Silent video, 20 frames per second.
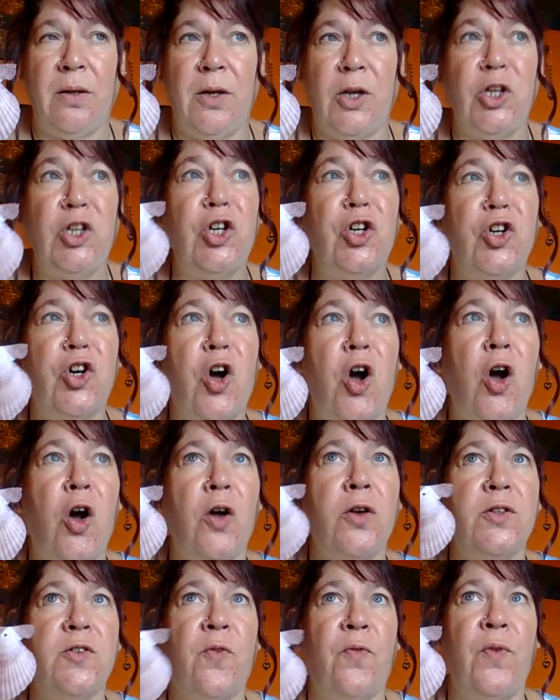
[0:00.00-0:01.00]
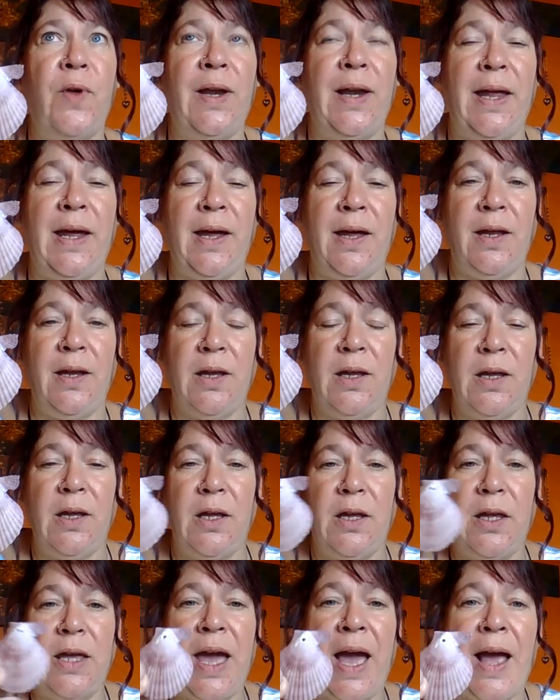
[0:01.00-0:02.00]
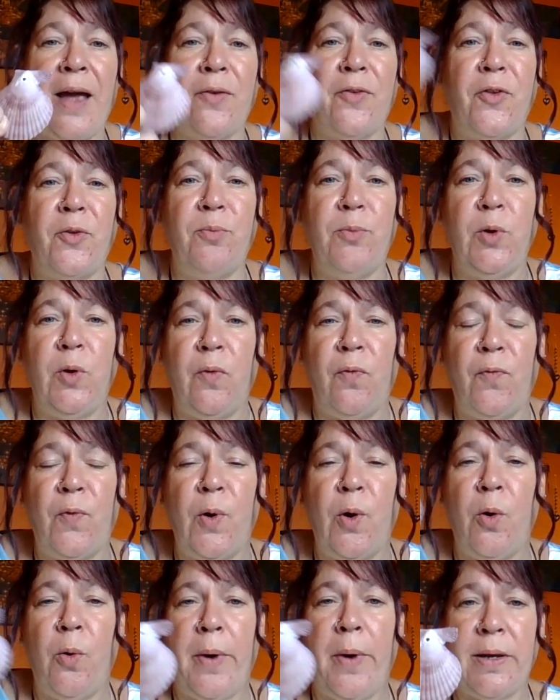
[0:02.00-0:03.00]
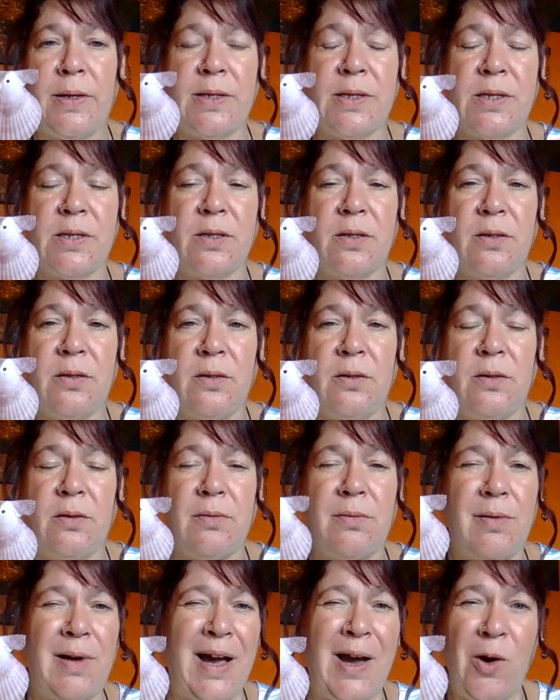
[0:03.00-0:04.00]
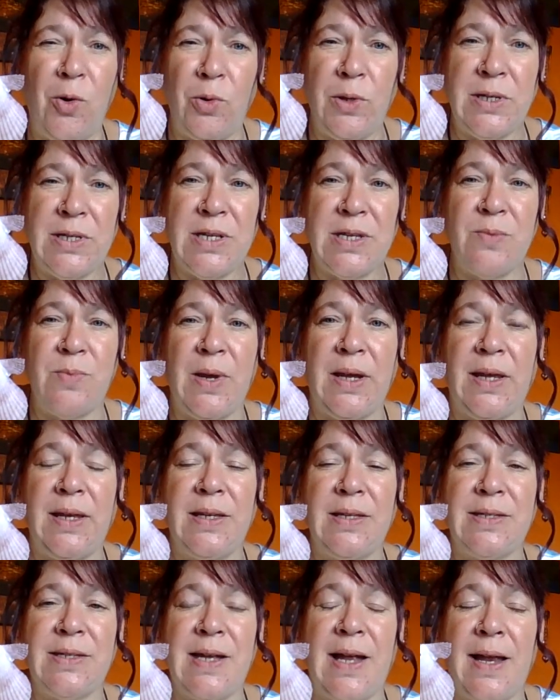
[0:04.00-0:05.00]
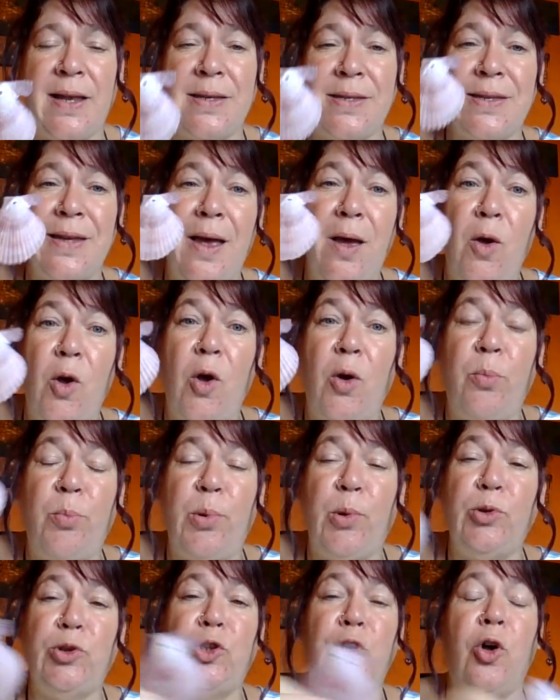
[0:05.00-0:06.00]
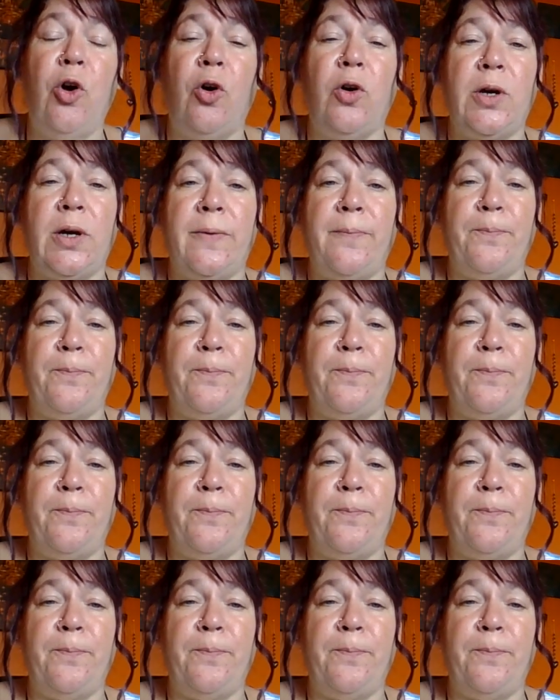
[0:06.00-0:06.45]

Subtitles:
You can't fill it. You have to move forwards. I hope this is making sense. But look,